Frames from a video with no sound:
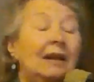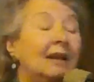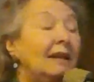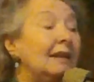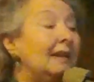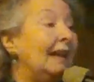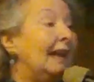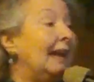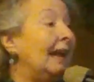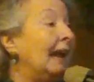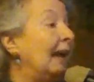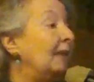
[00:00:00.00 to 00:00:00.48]

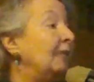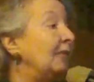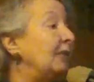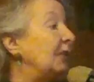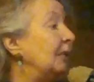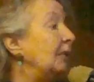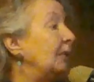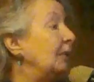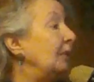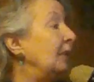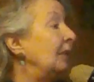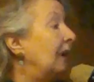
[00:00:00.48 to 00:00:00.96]
They have
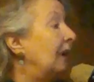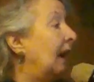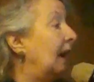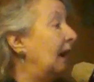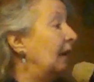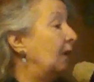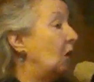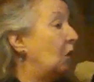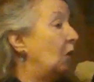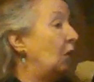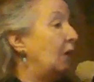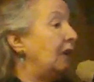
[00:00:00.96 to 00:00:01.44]
to,
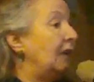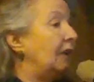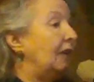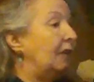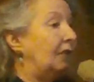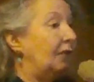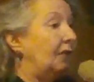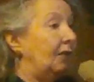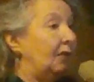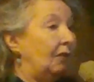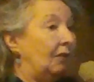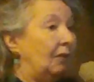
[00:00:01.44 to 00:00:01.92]
according
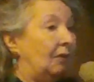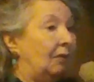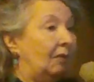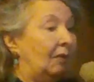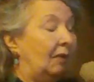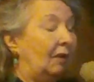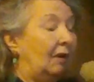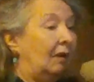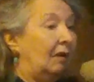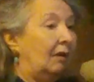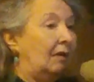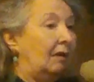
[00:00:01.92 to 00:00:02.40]
to
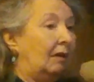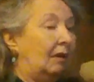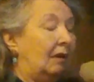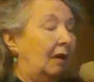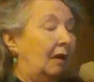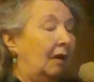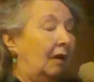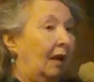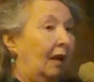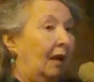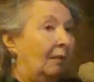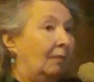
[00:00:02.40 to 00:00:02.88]

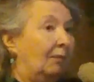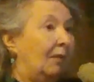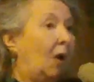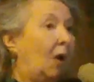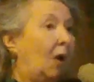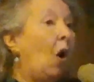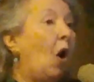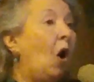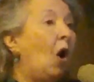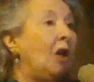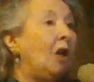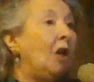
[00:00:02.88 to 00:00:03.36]

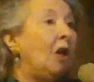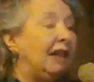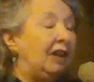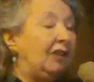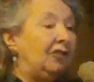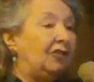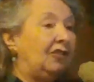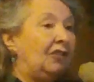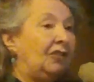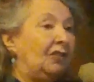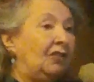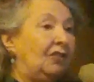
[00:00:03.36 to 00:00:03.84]
all
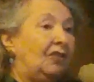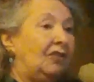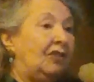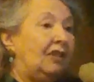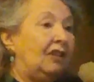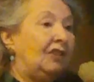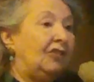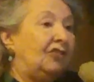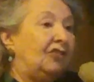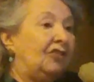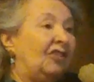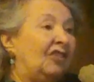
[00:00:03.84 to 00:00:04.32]
nations'
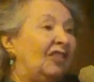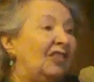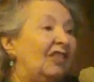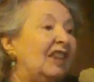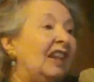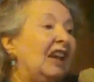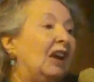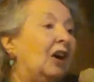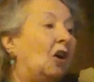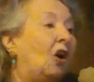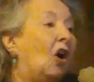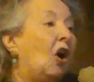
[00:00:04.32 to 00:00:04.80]
traditions,
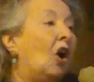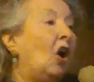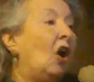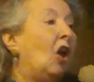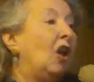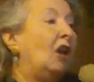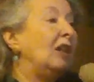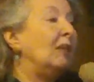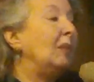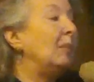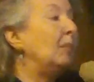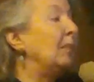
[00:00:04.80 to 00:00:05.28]
they are
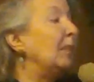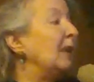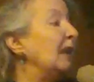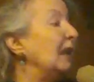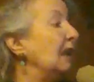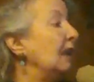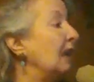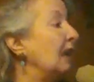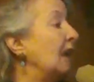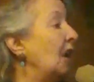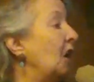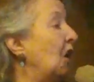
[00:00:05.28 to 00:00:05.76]
all
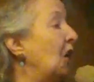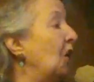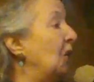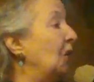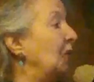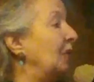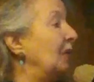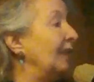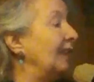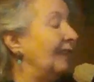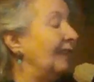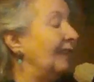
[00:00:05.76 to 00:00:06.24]

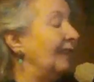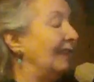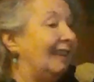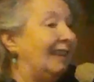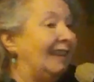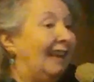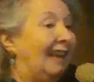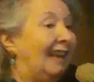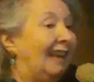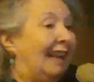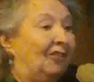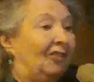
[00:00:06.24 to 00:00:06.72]
below the
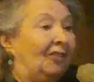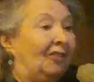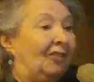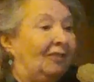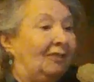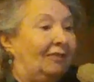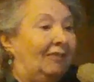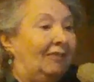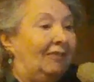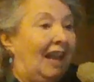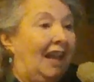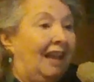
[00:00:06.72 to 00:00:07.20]
national
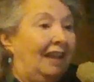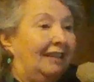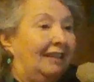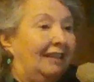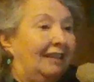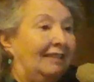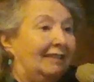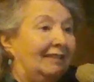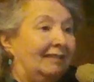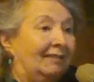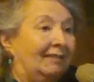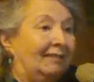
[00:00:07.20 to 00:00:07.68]
flag.
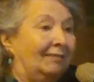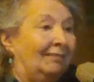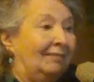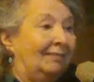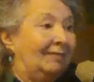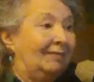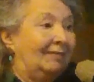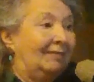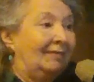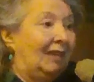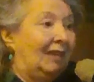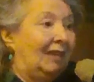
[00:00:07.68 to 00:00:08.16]

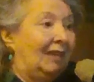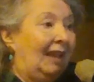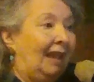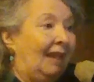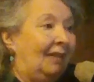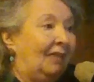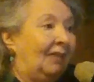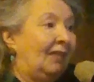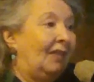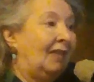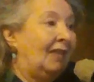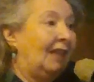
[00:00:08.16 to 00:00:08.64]
Okay,
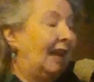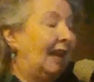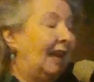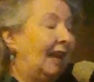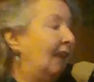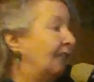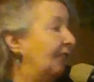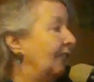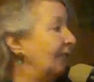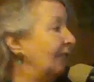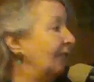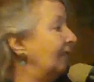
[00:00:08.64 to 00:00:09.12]
so the
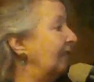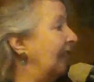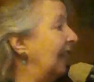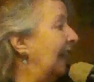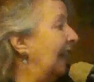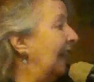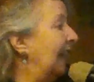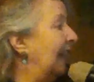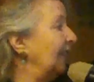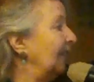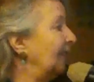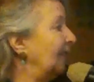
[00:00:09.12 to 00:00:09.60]
national
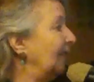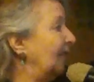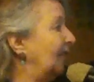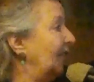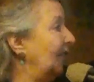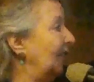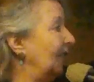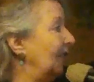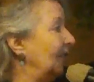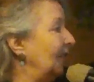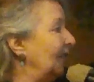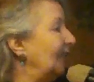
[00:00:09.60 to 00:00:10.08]
flag is
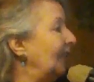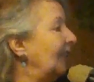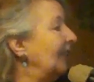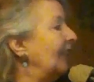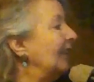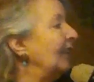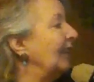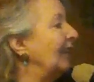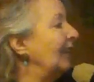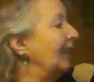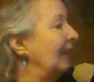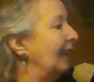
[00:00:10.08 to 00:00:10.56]
first,
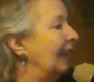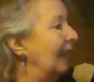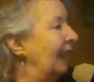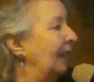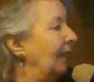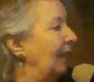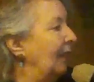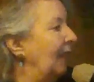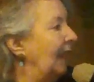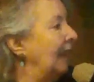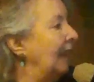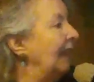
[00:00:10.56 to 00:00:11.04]

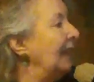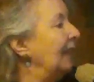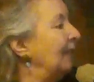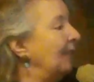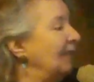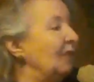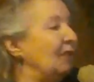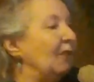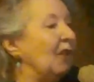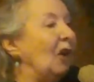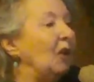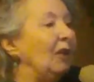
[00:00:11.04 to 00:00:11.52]
and then if
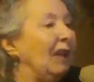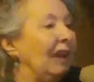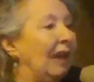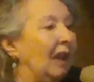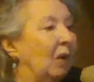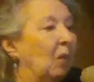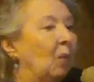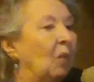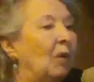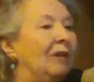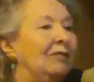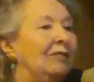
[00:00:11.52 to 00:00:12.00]
you've only
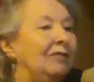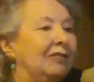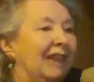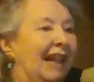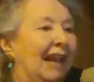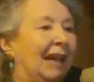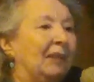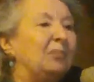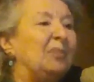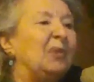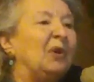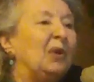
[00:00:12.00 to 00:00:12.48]
got one
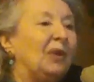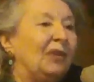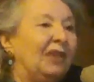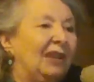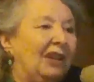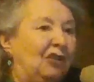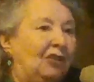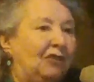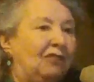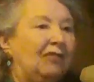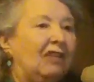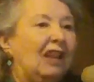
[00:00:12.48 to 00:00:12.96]
flagpole,
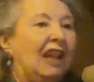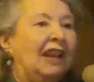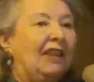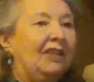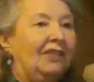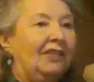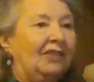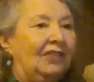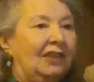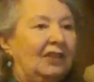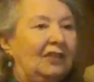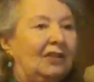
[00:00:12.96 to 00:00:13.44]
then you fly the
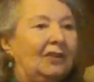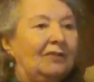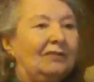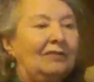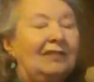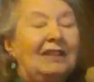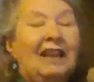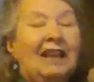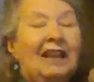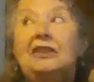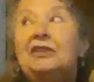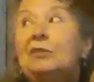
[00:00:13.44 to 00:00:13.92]
signal
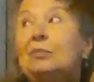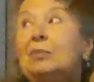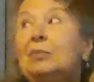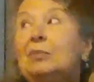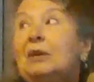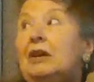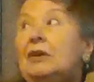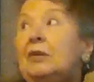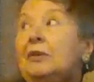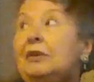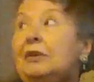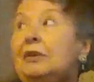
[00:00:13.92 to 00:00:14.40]
flags below
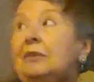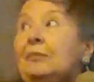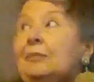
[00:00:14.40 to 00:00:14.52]
them.